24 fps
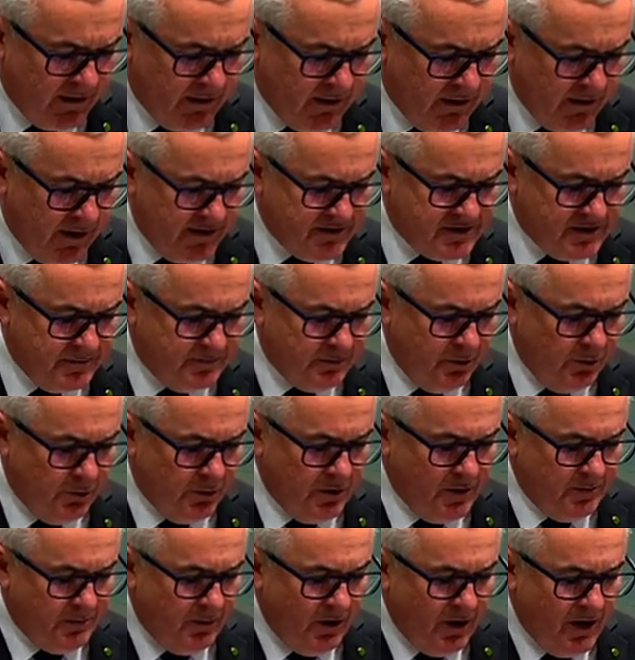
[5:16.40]
and
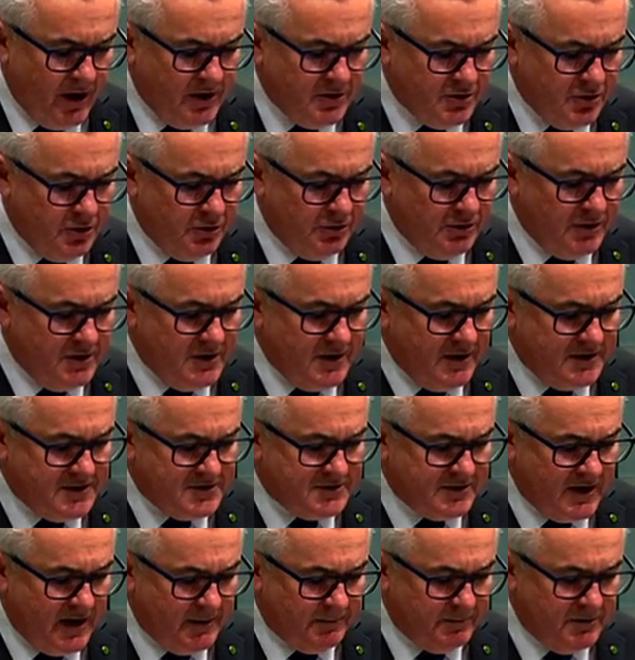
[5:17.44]
supported by a newly
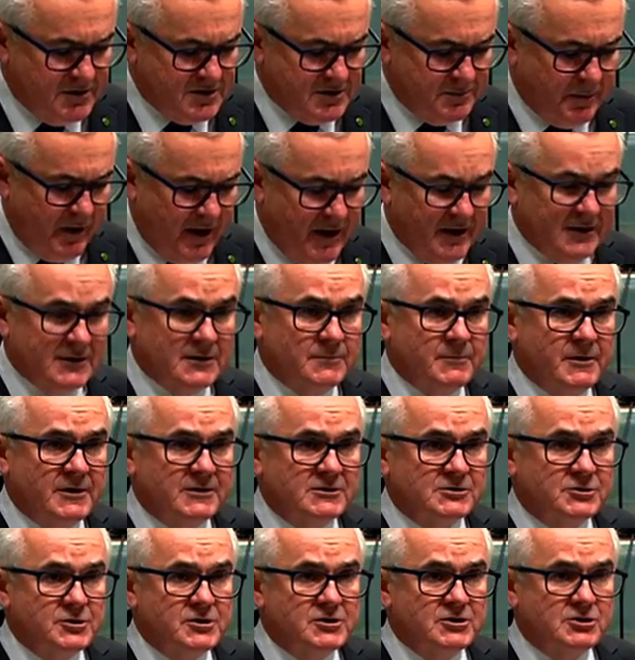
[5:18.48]
established
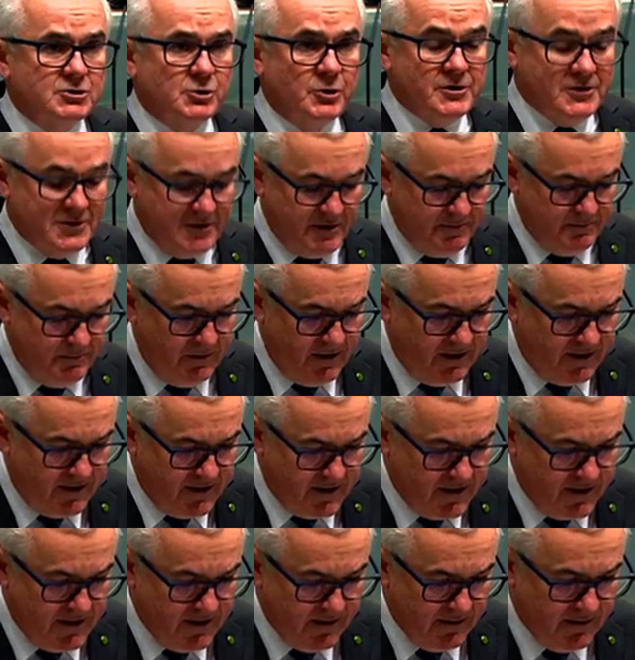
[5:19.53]
parliamentary joint
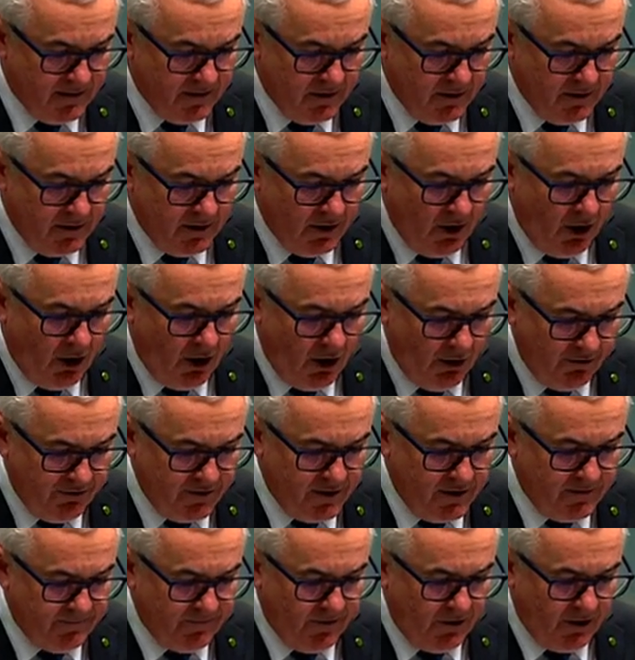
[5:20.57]
committee on the
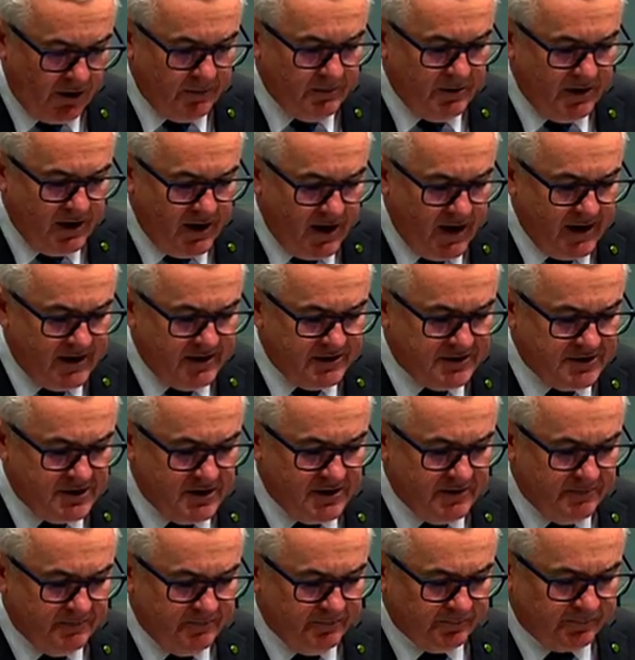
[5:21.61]
environment and energy.
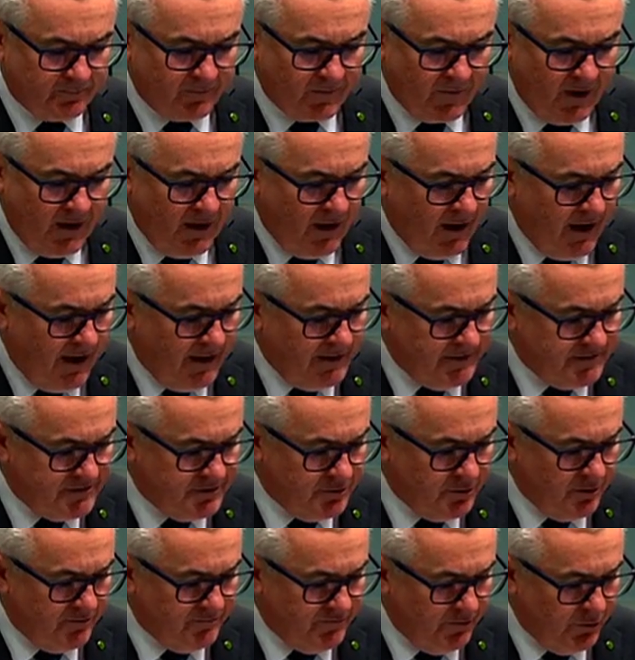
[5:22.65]
And
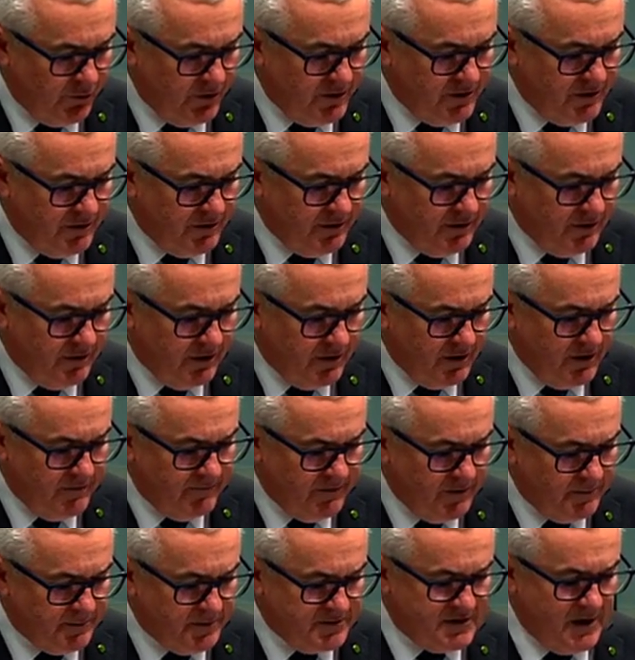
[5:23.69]
to avoid even
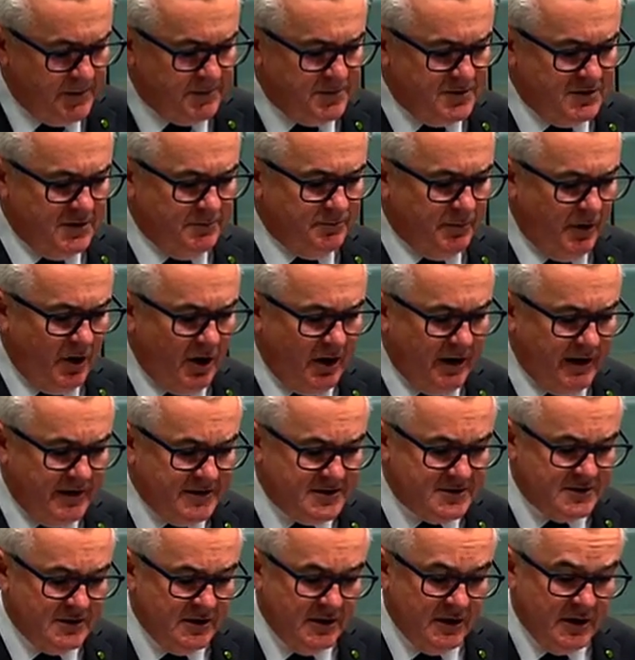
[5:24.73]
a perception of
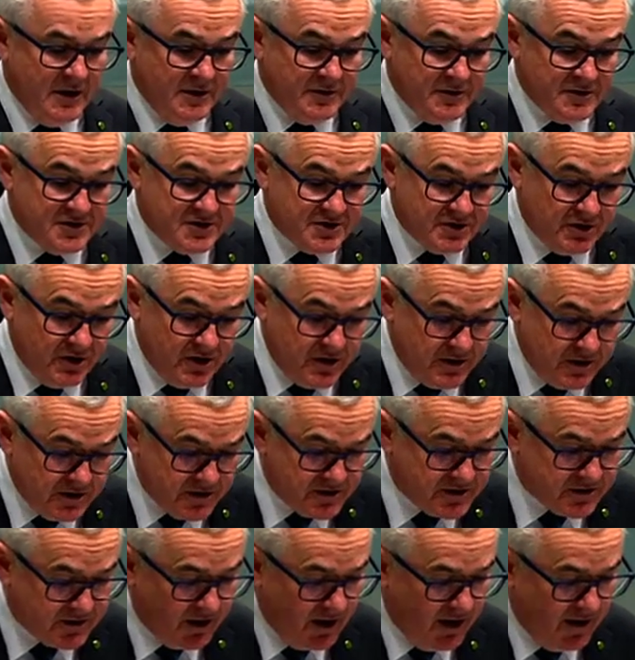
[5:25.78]
bias, the senior
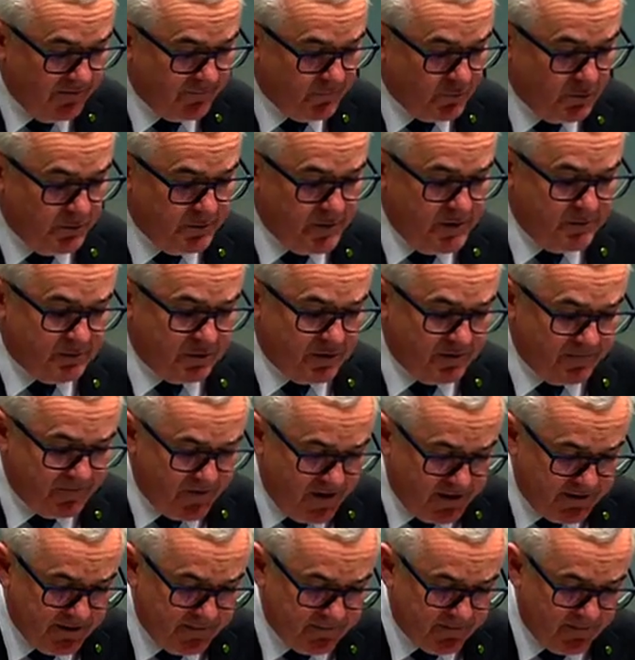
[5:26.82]
staff will be
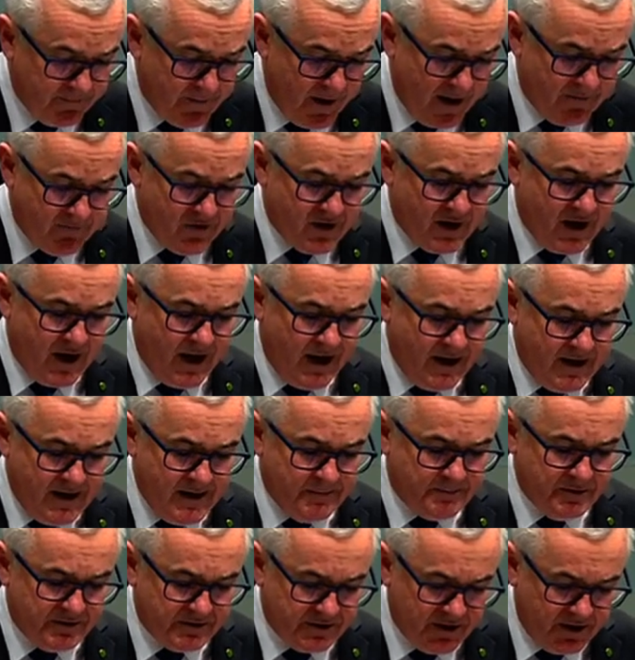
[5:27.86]
prevented from having any
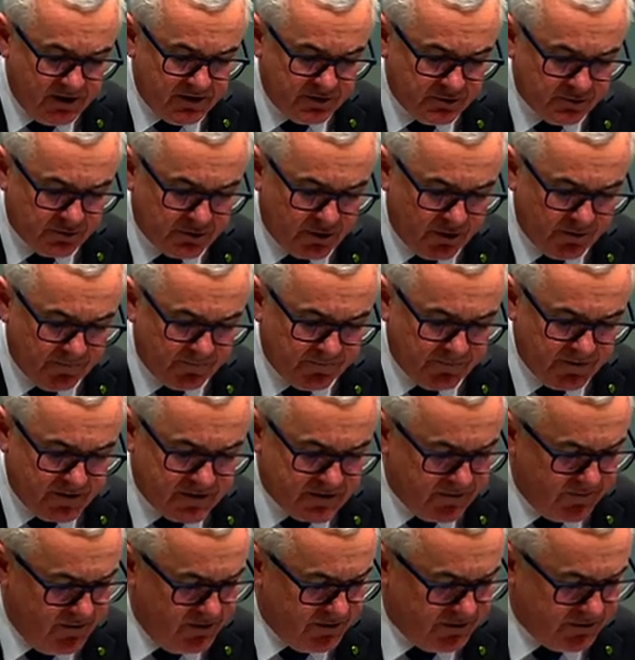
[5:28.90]
potential conflicts
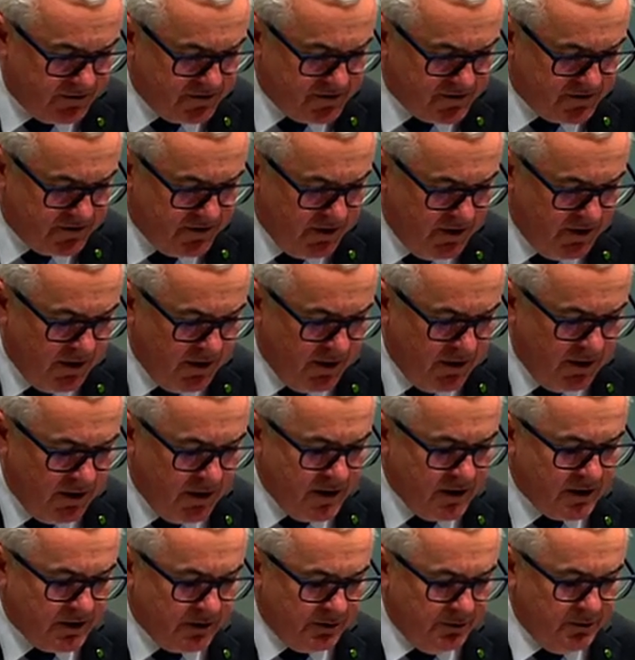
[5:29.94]
of interest,
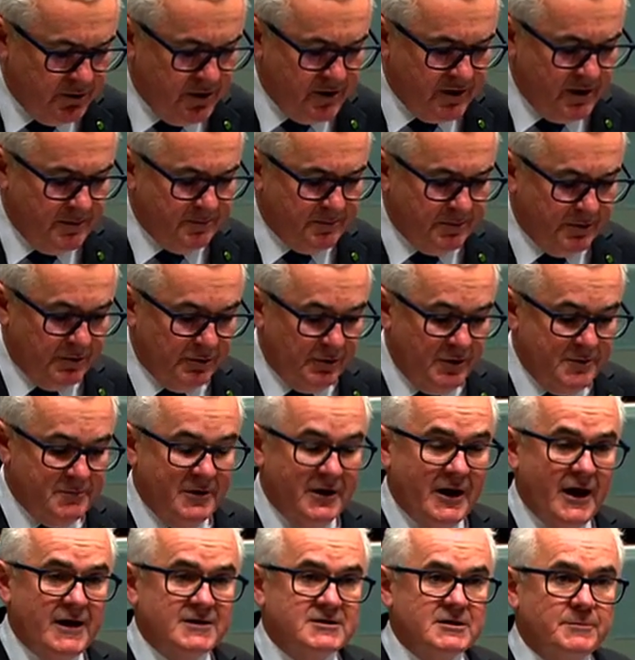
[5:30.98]
including employment
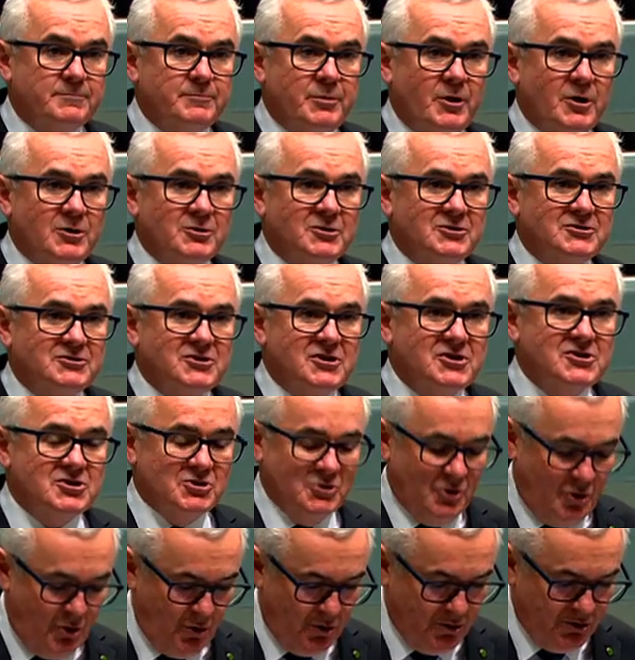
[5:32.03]
as a politician
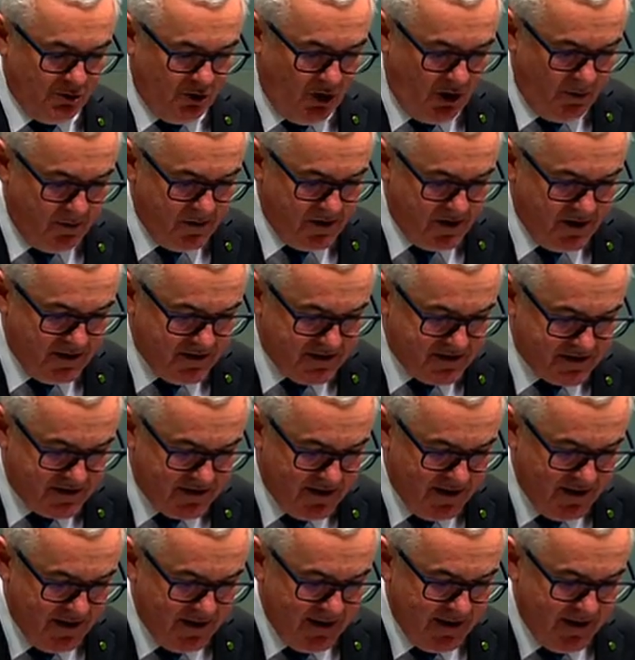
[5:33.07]
or lobbyist
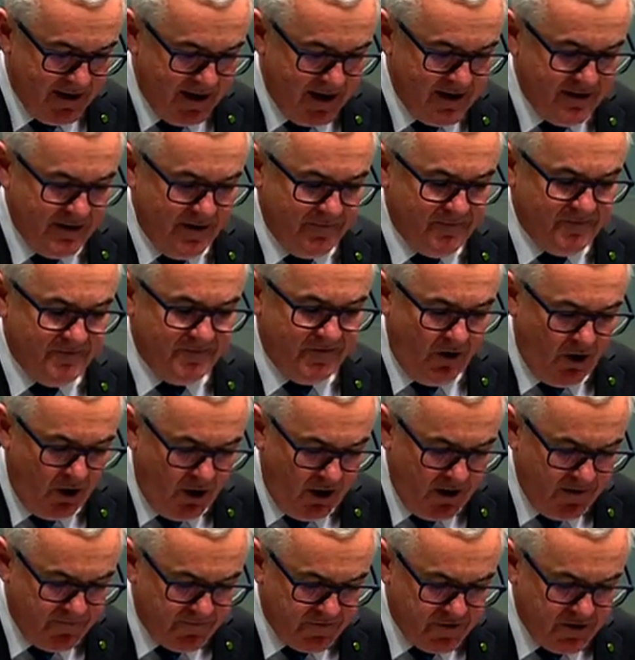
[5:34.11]
in the
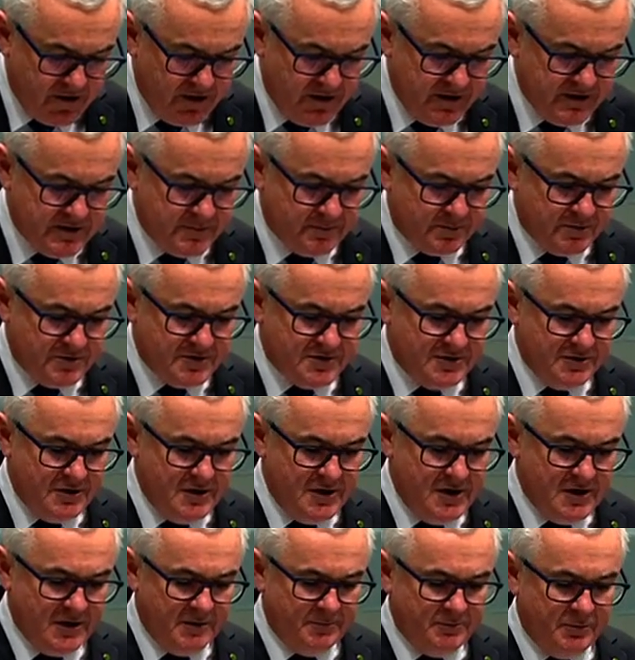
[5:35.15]
5 years
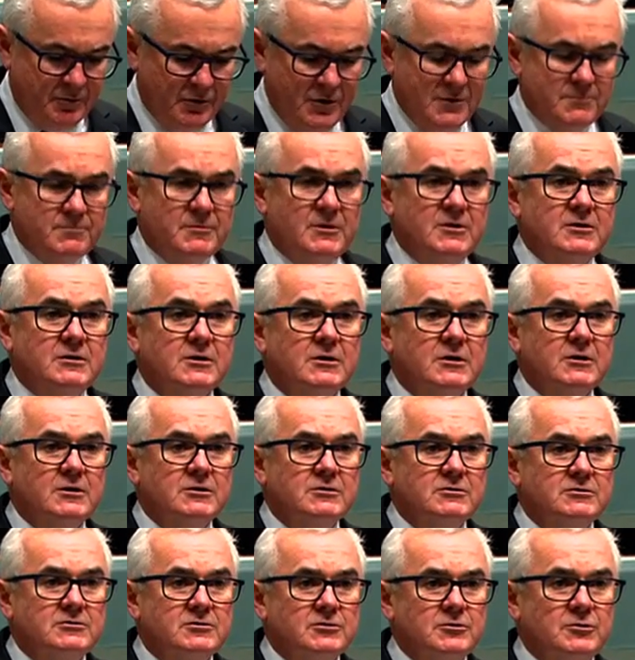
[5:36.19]
preceding appointment
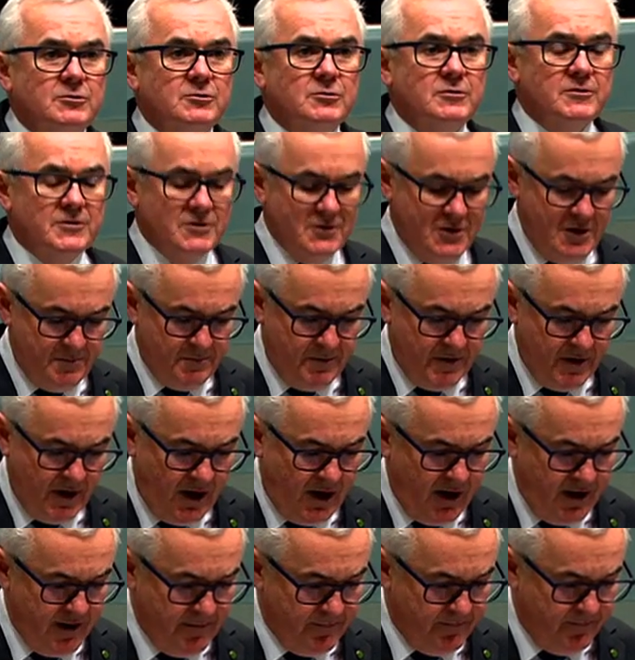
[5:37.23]
to the
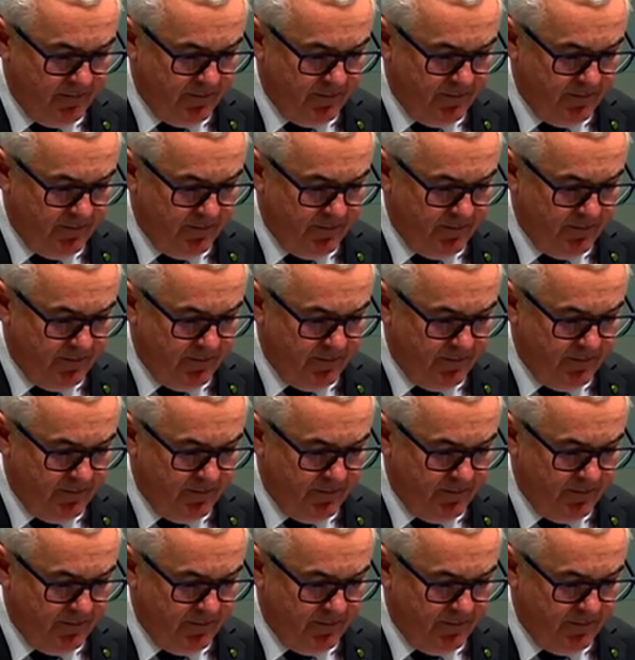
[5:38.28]
EPA.